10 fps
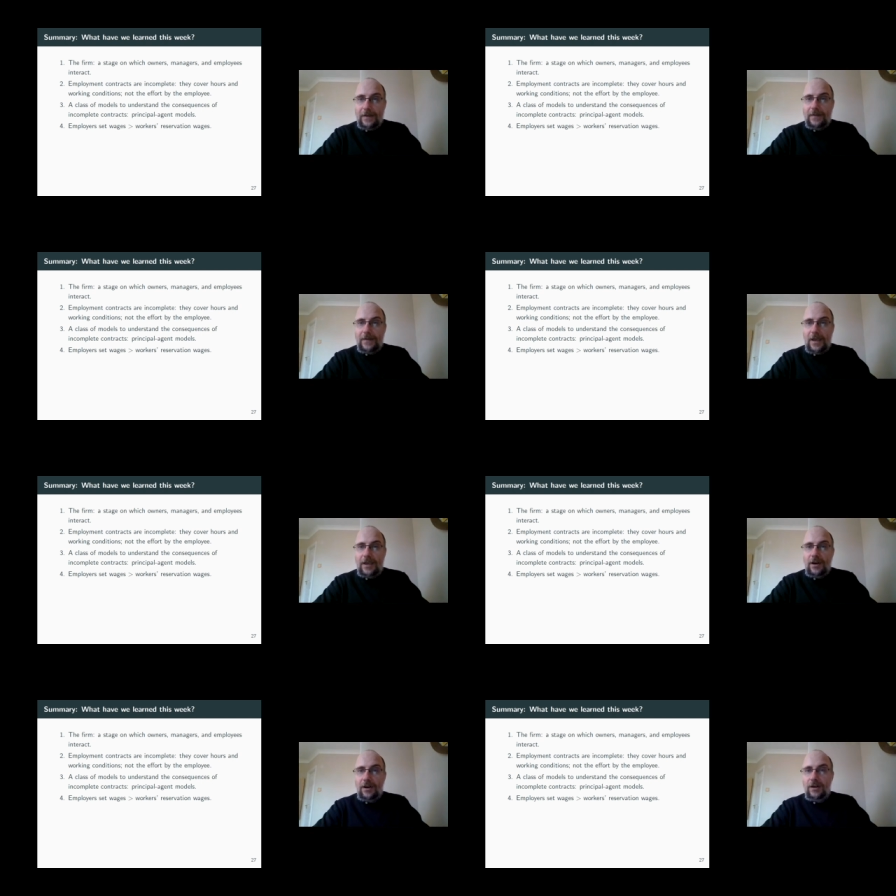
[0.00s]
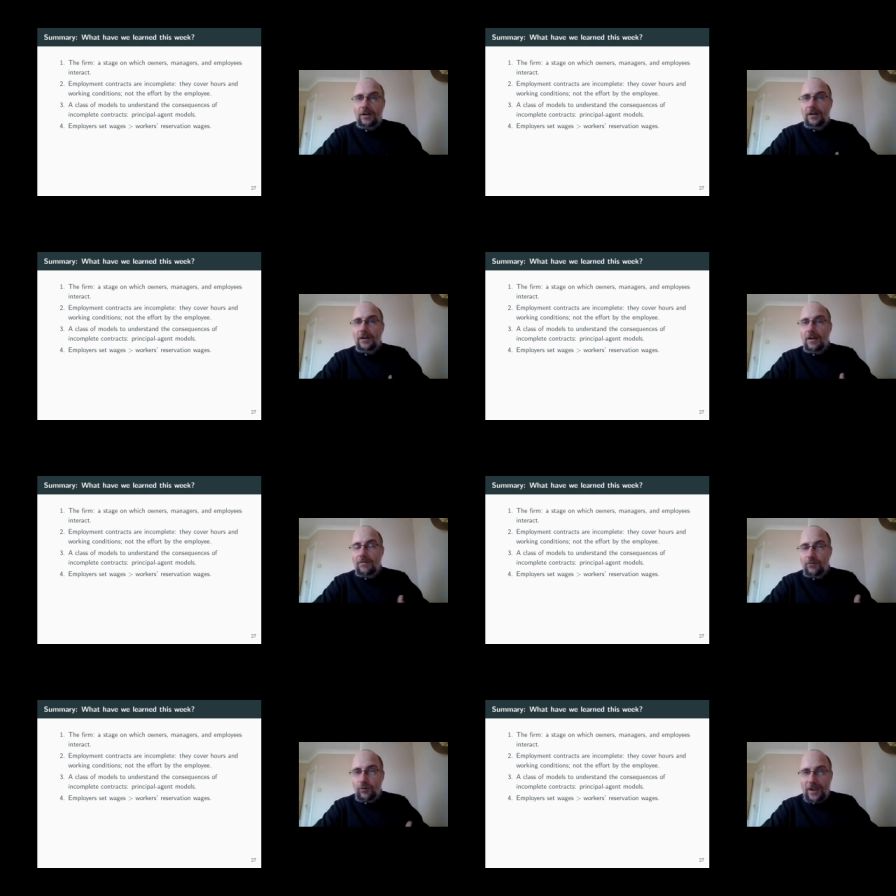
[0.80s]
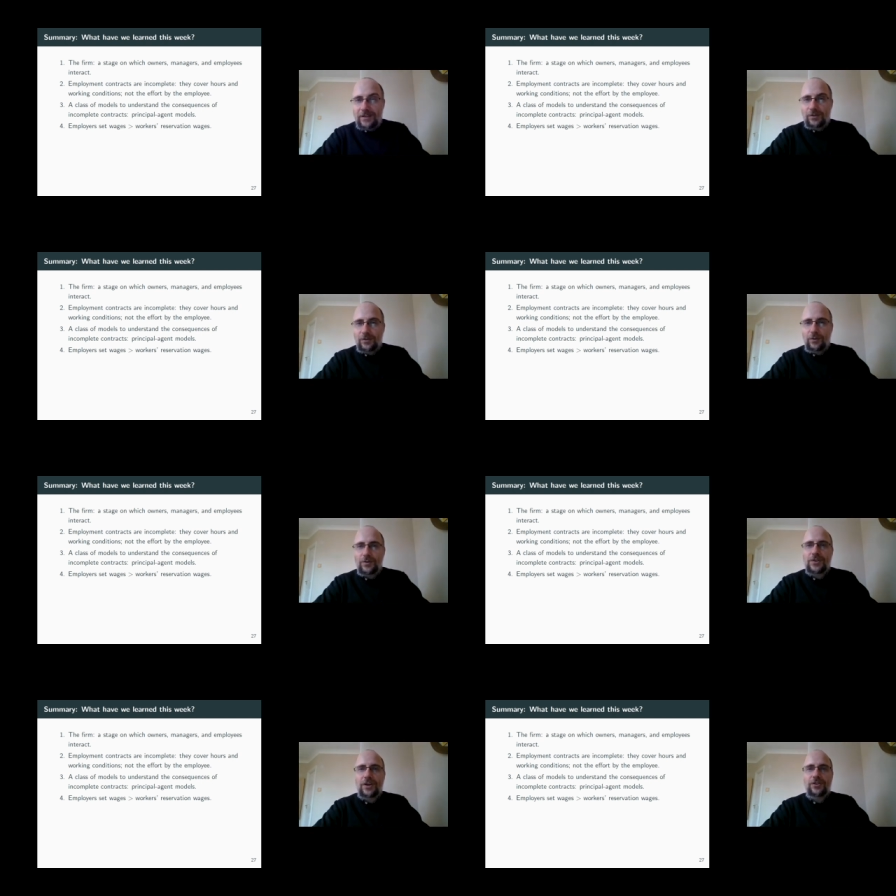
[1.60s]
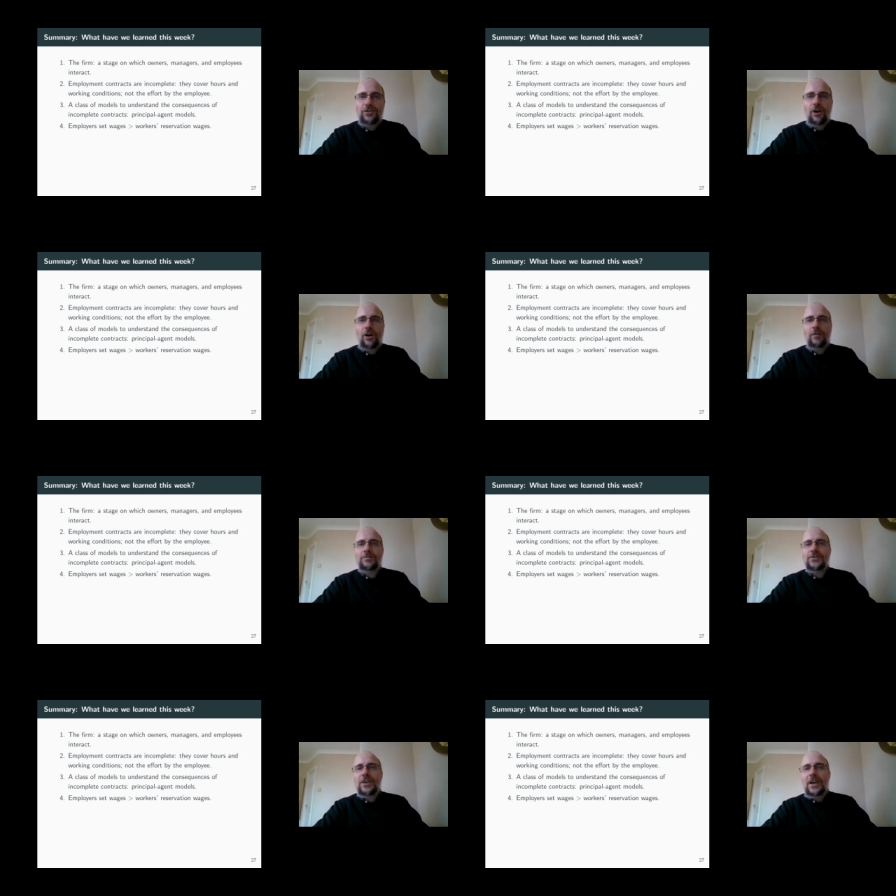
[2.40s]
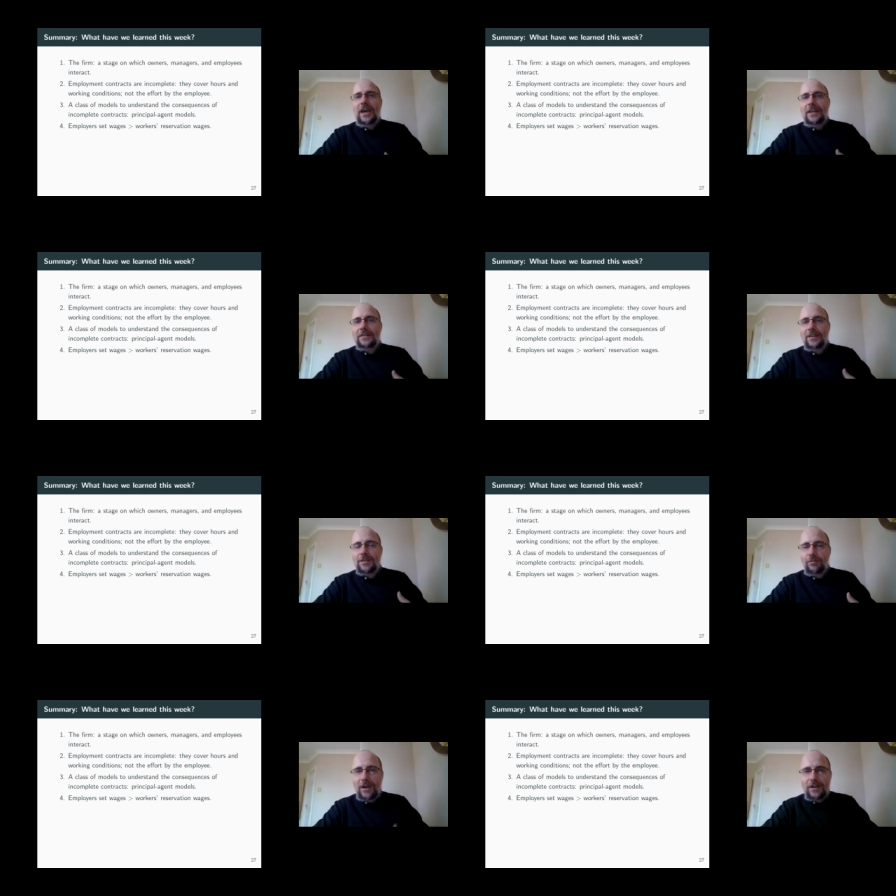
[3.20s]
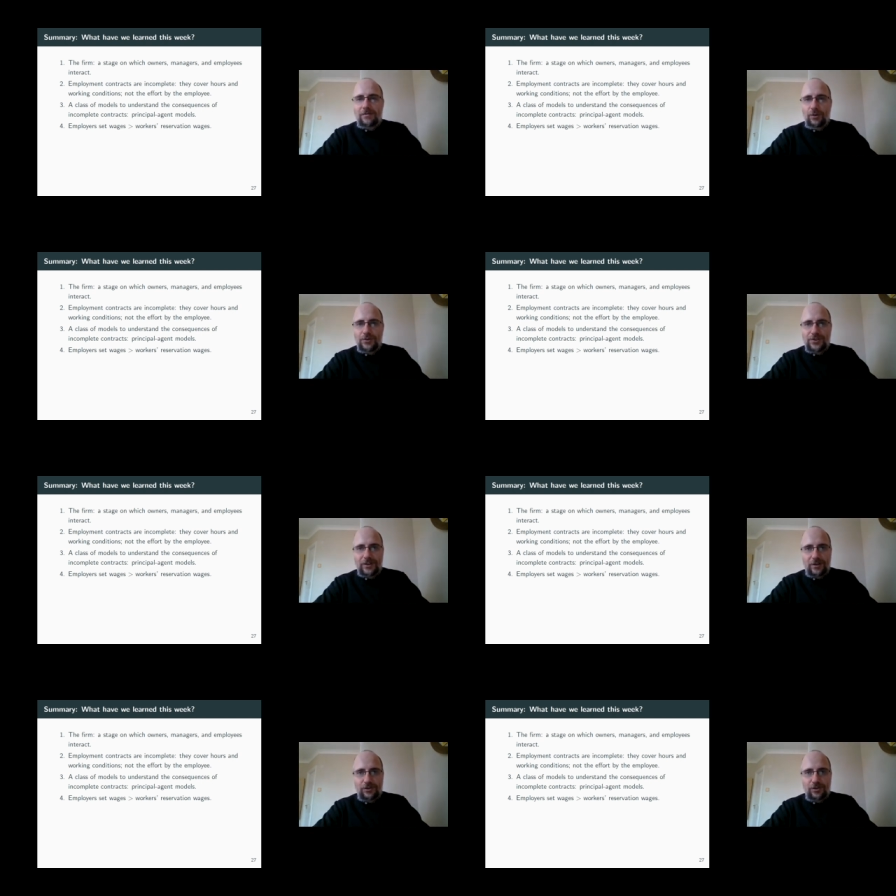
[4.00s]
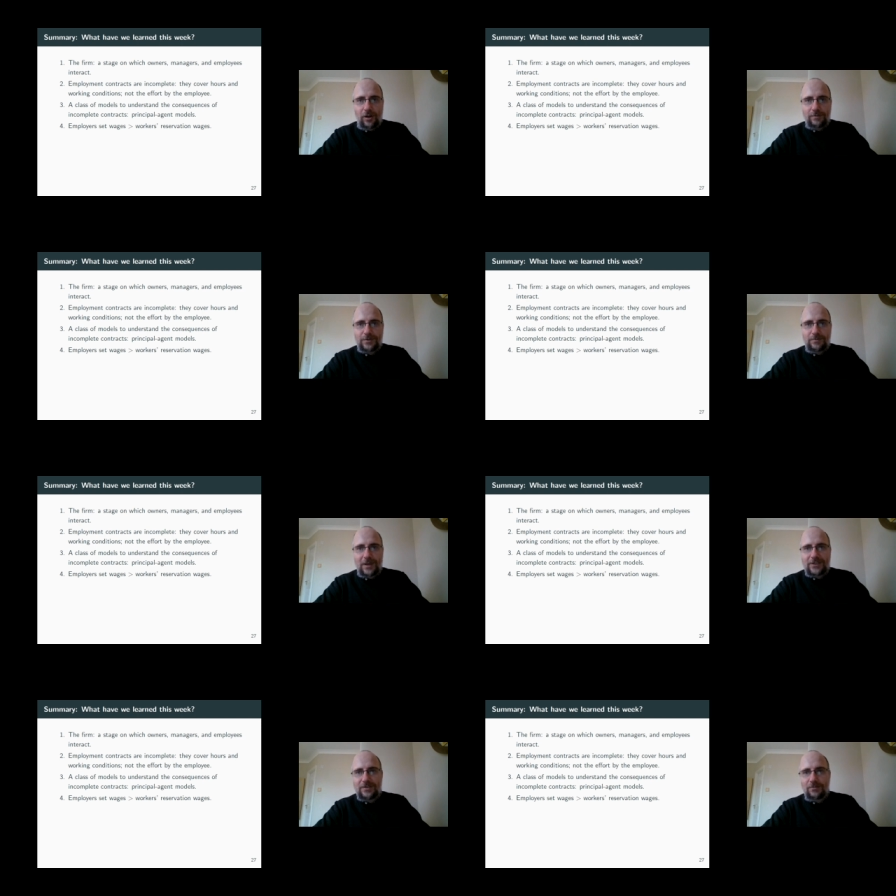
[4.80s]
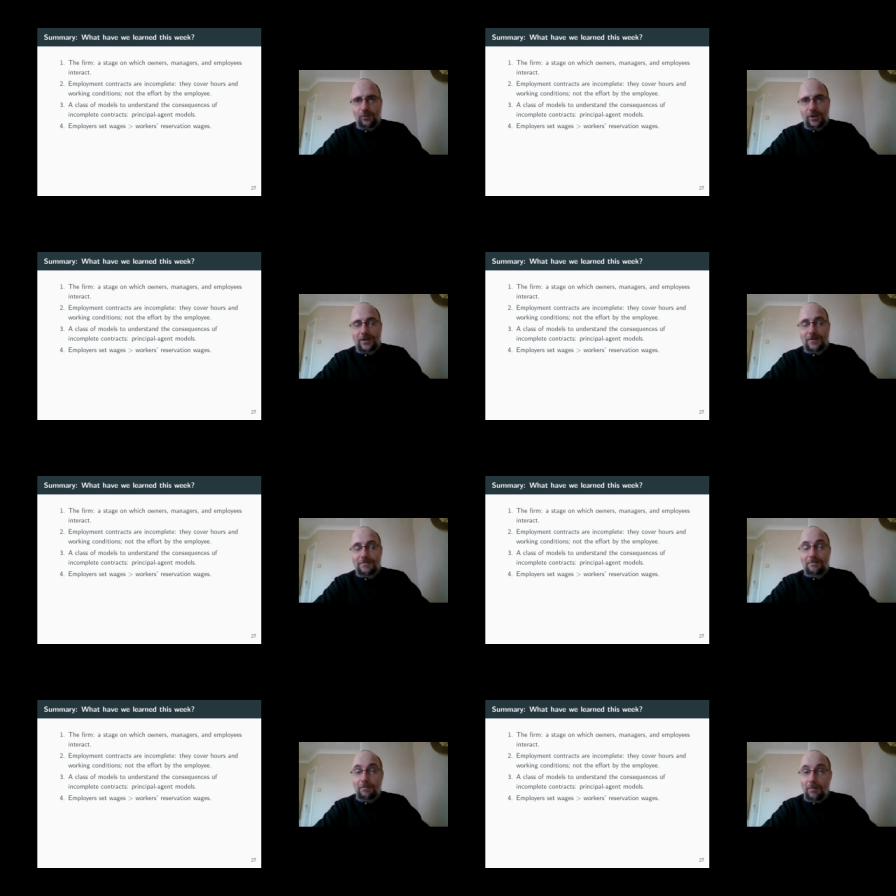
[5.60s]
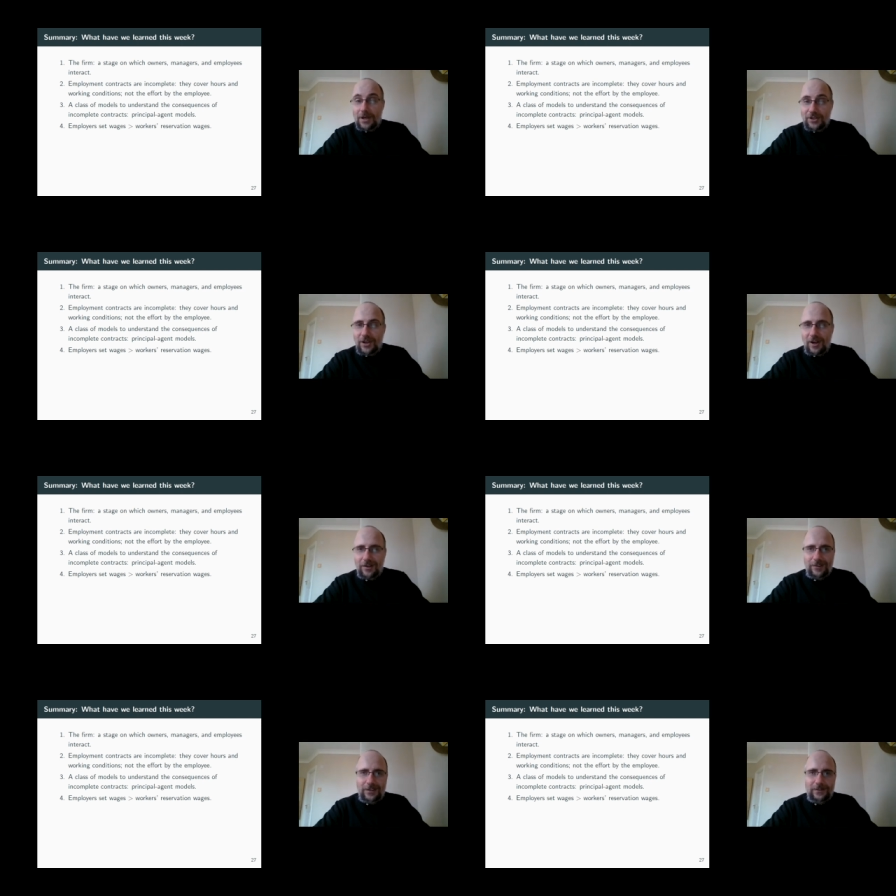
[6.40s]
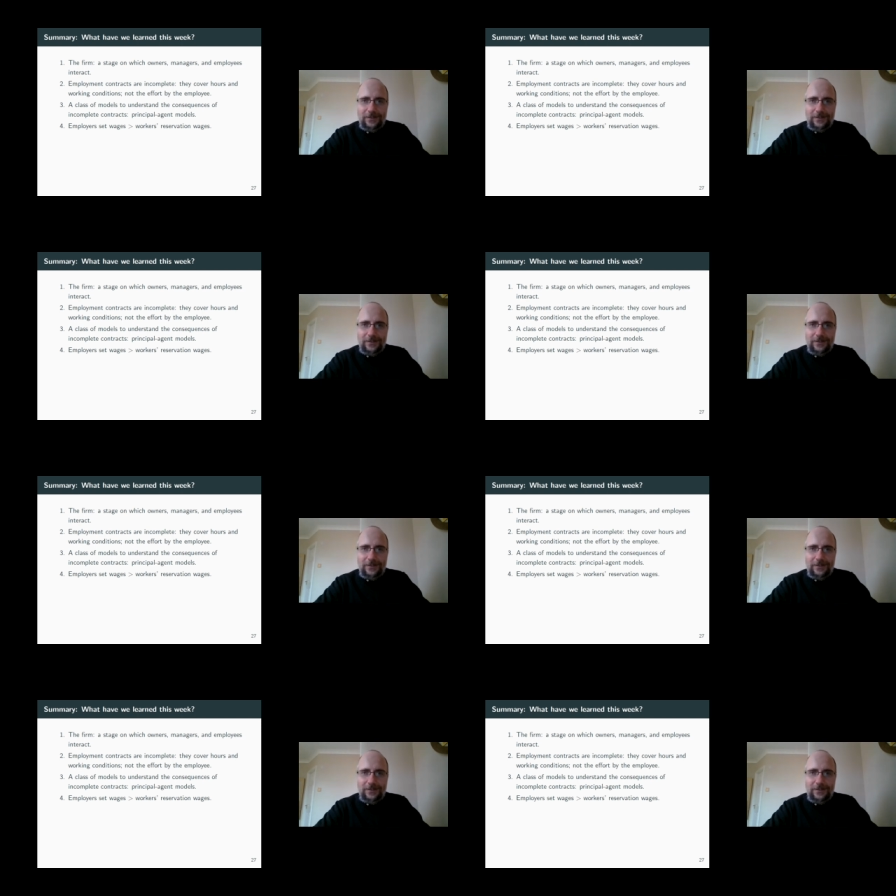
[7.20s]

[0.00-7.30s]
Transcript: They are afraid to lose their jobs, and the threat of losing their jobs makes them work much harder.